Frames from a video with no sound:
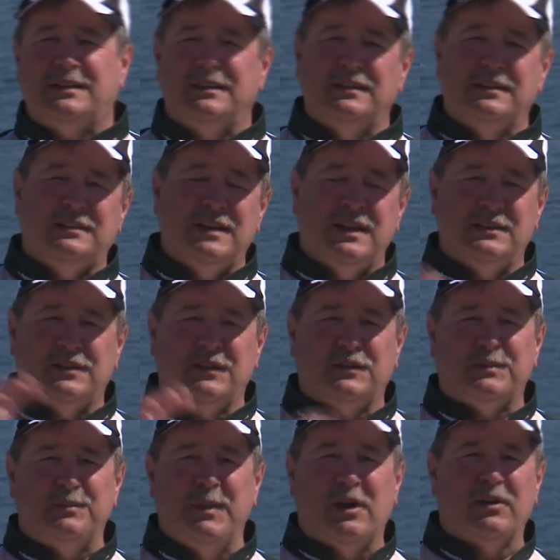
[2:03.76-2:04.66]
sense
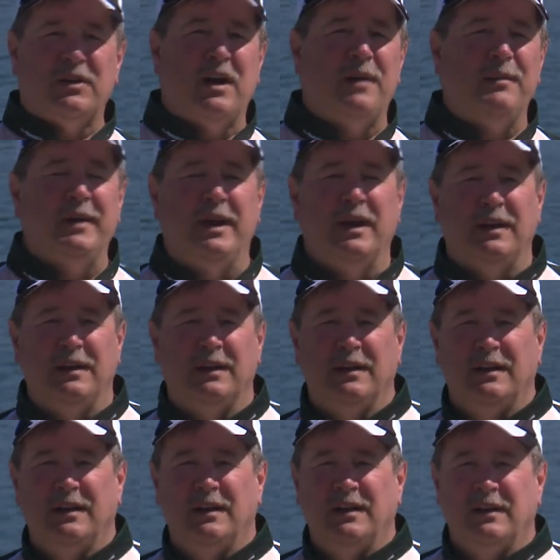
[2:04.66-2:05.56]
of smell come in
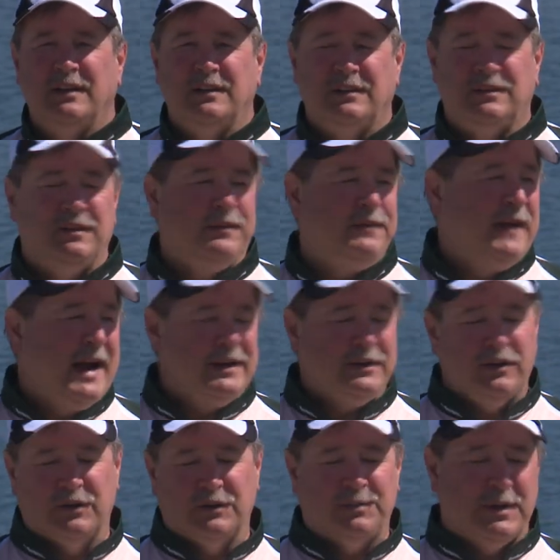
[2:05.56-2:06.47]
to
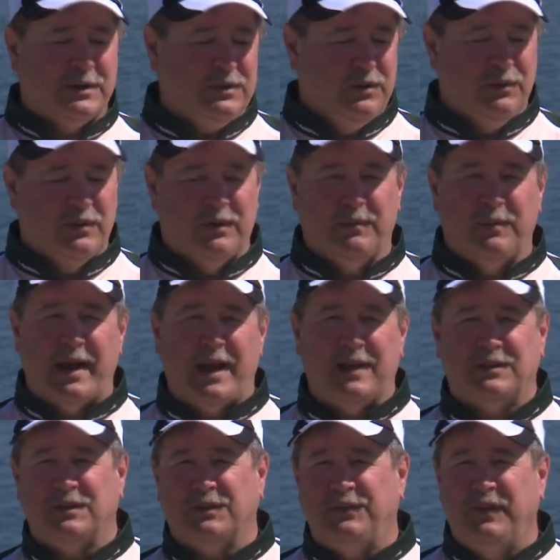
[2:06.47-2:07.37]
factor, especially when a
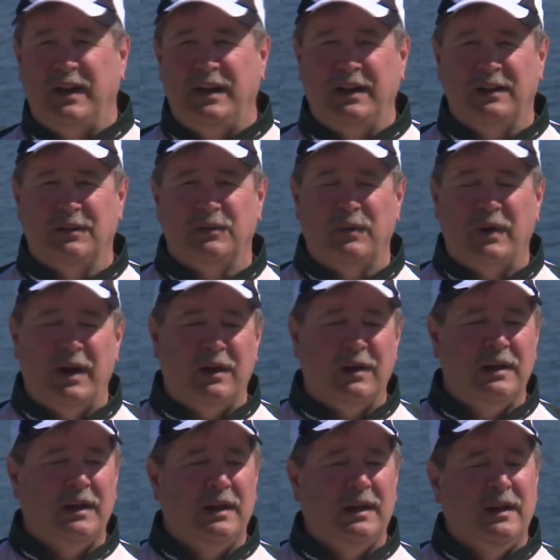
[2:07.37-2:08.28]
bass is feeding?
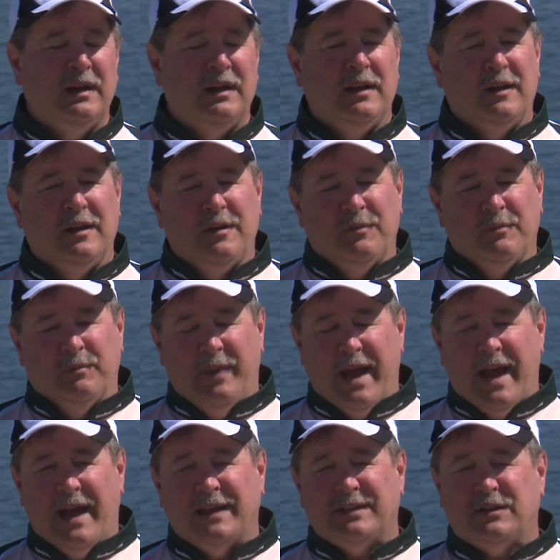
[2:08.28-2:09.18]
Well,
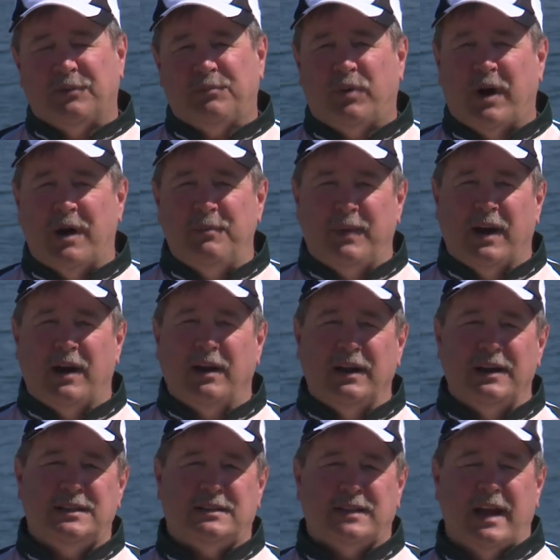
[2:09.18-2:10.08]
bass are
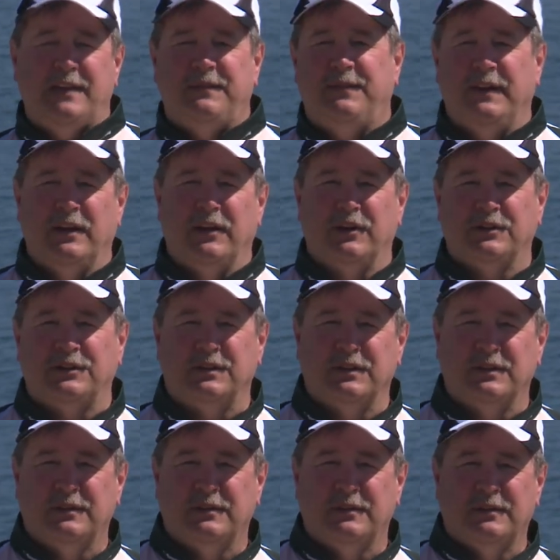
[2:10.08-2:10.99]
primarily sight feeders,
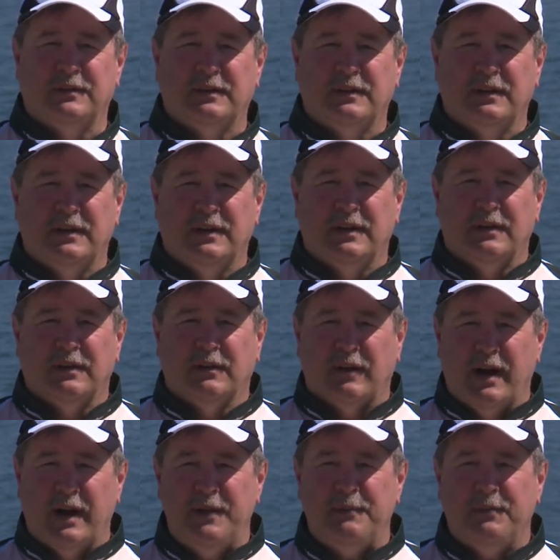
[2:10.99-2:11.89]

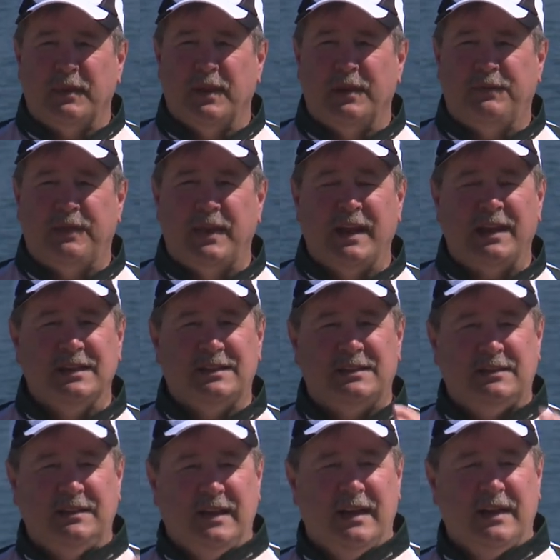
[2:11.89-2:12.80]
right? If they can
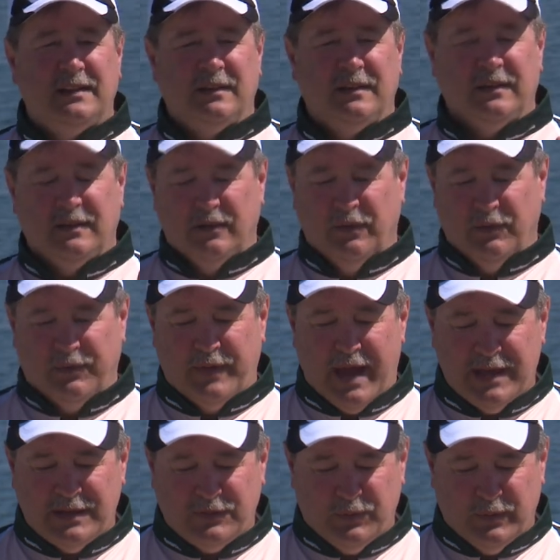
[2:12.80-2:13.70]
see it, you know,
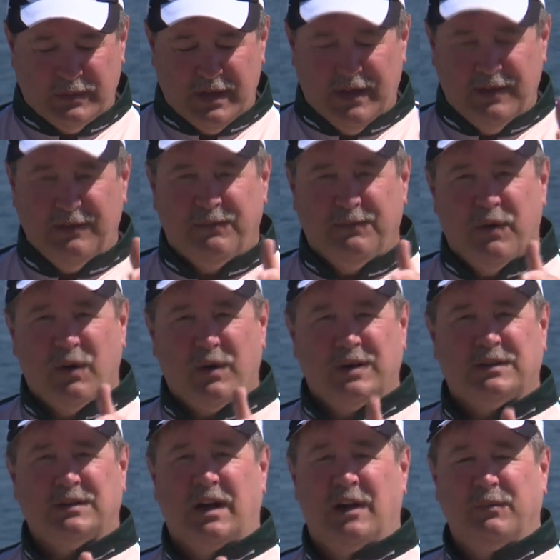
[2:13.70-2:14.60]
that's what they
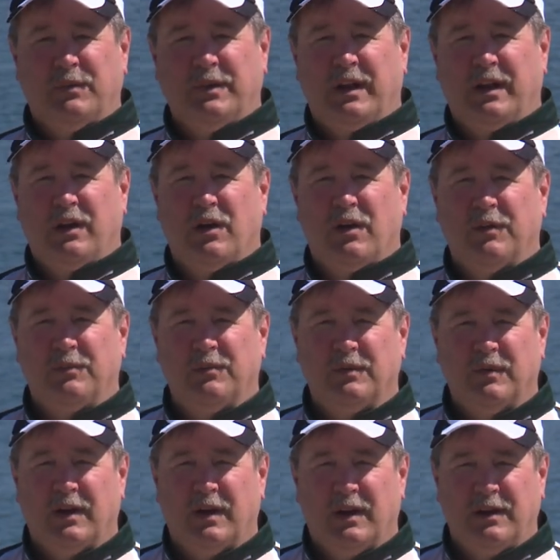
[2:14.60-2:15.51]
focus on when they go
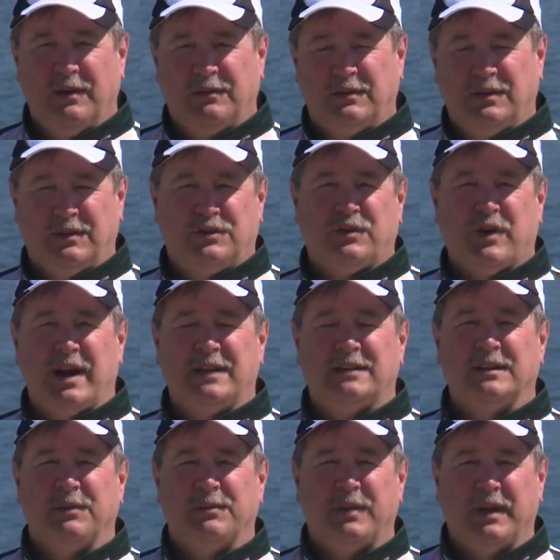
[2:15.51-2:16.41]
to strike
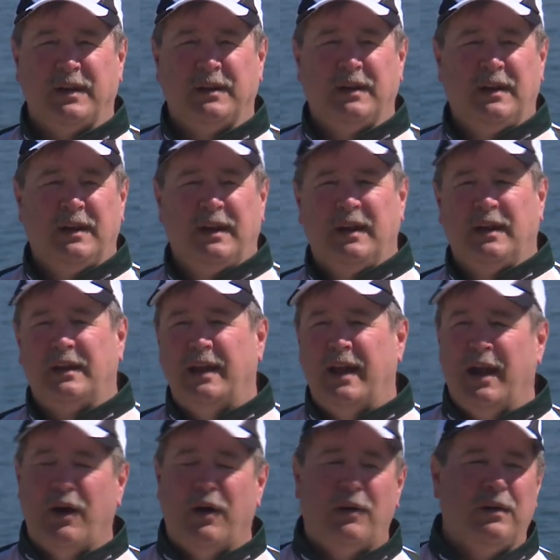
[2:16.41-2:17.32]
something.
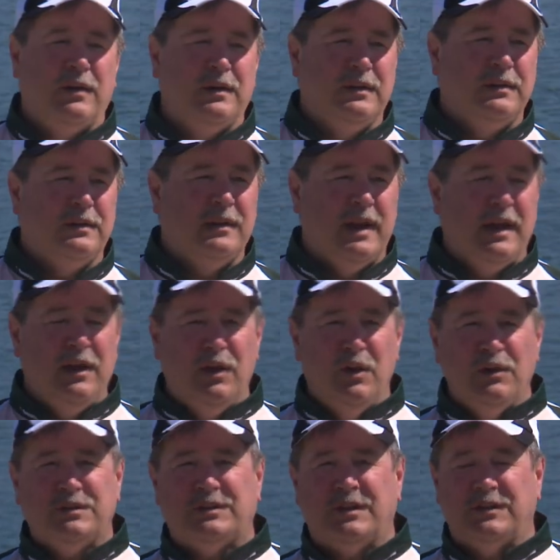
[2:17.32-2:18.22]
Now, they
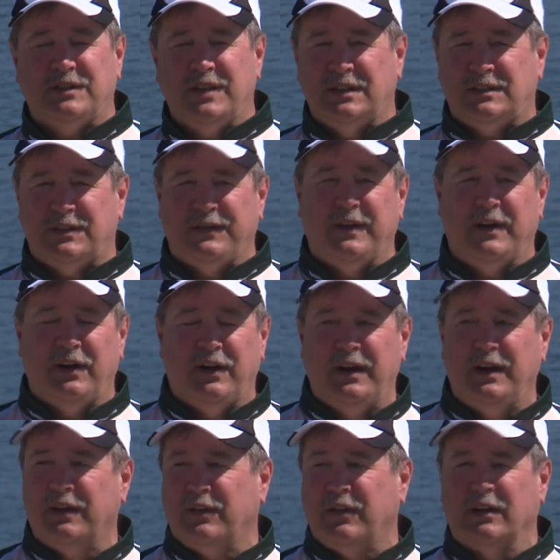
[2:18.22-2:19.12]
use their sense of
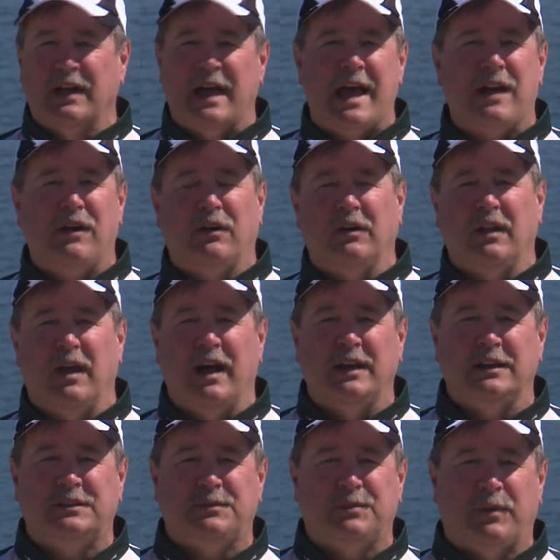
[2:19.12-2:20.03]
hearing and their lateral
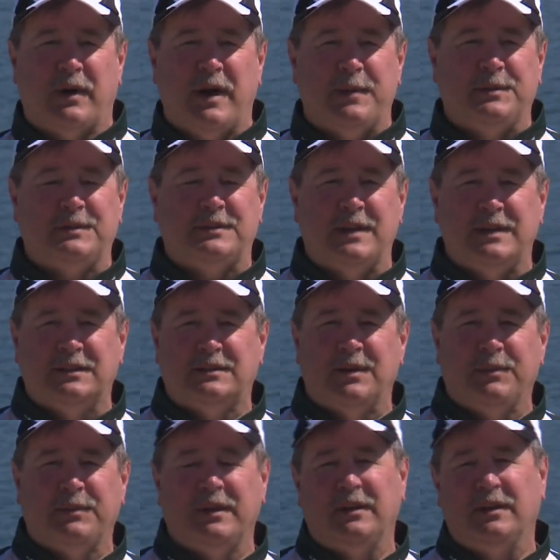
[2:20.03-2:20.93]
lines to perhaps sense
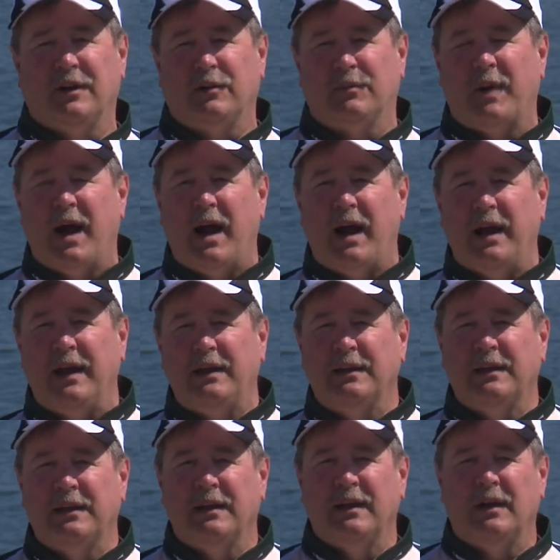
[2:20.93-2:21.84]
something nearby
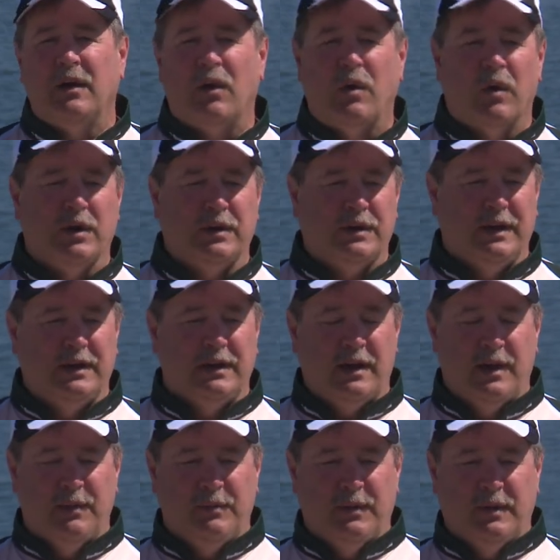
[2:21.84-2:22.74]
or to end
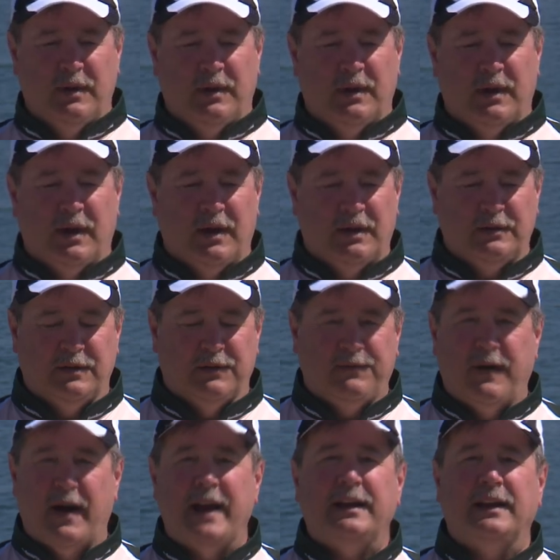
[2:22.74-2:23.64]
up to
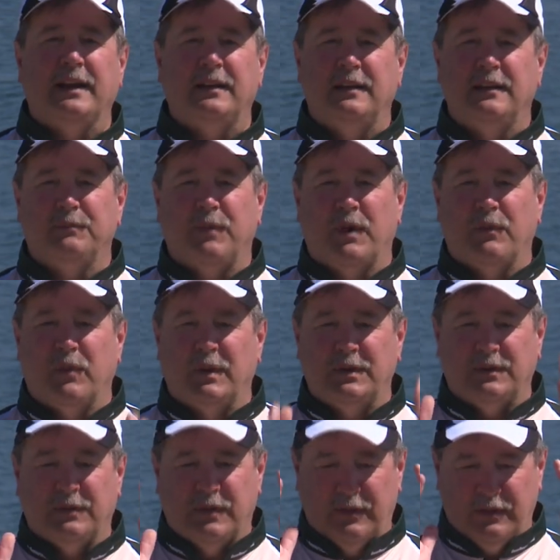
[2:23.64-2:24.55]
find it, but
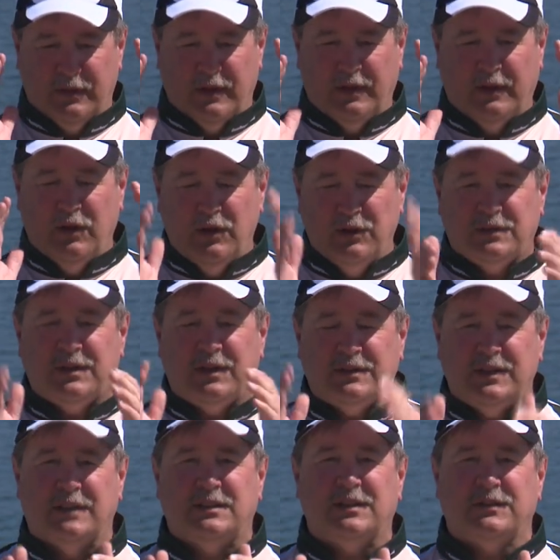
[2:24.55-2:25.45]
when they use their
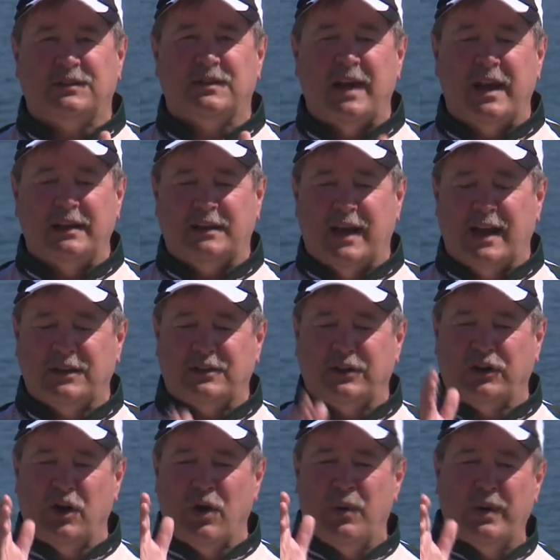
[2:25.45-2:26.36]
sense of sight to
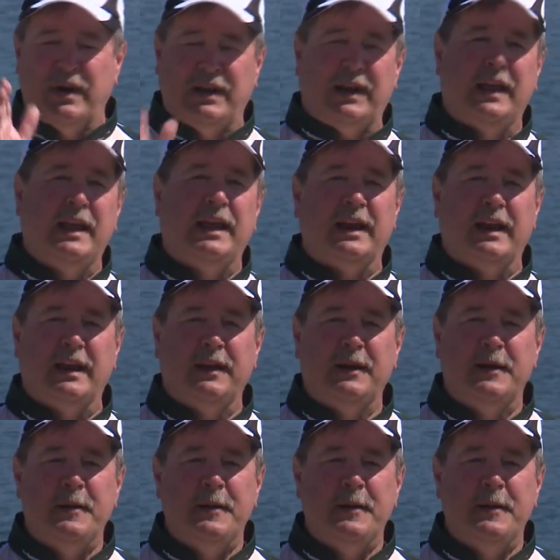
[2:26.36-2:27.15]
actually go in and hit it.